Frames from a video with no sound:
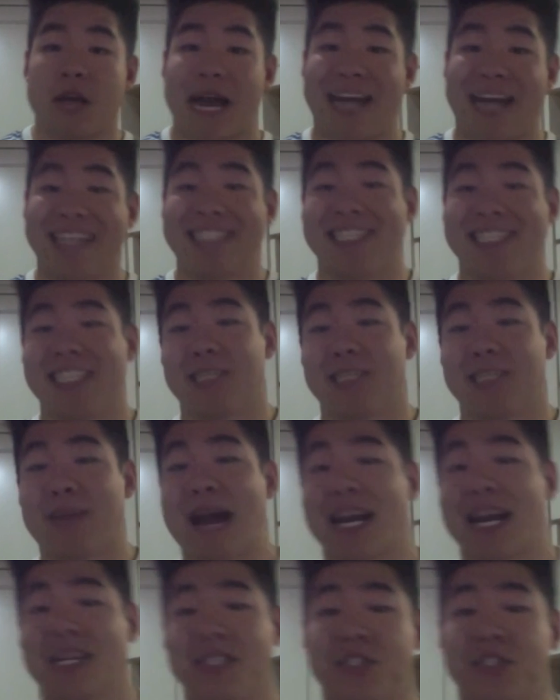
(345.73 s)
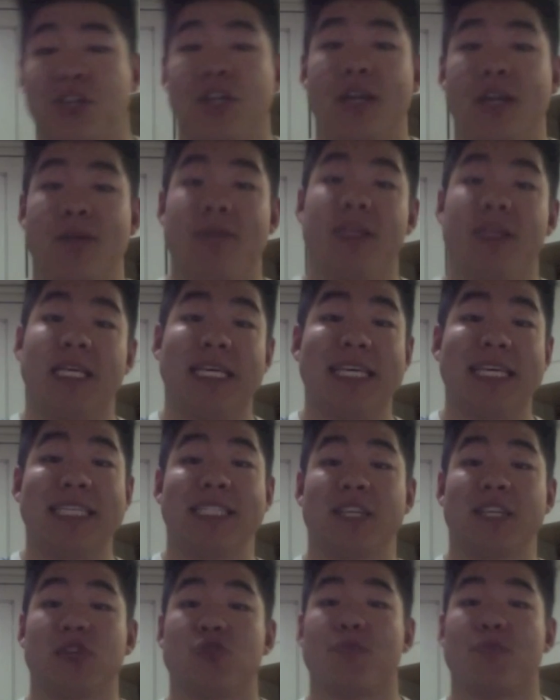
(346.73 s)
And a six-pack is certainly
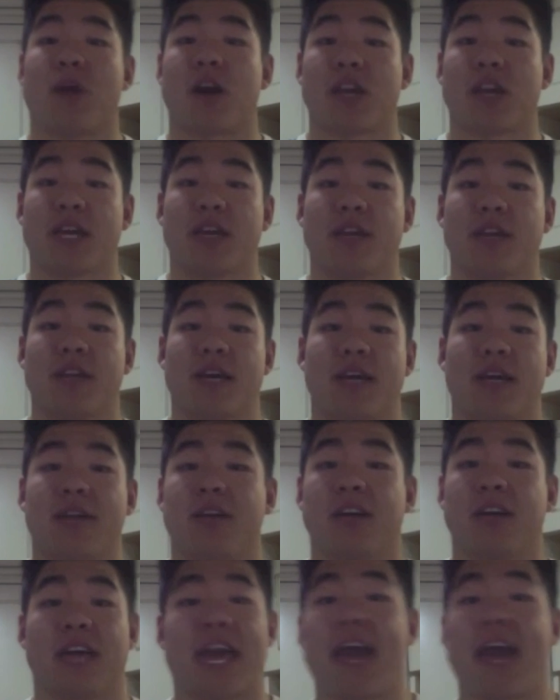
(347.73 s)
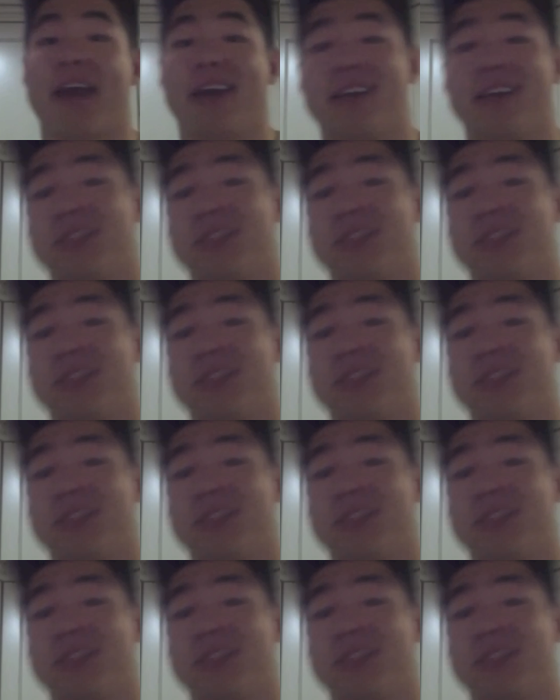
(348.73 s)
easier to market than a keg.